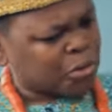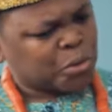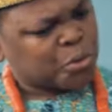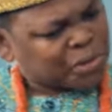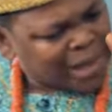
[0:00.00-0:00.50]
told
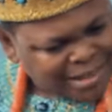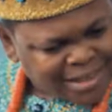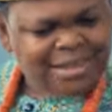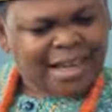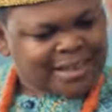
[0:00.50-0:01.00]
you to
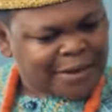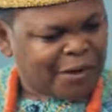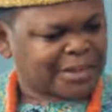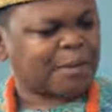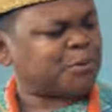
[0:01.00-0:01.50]
sack this girl
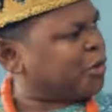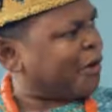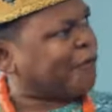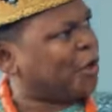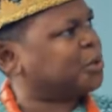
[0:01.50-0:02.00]
several times.
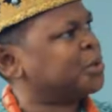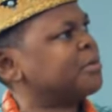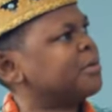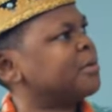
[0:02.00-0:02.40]
You refused.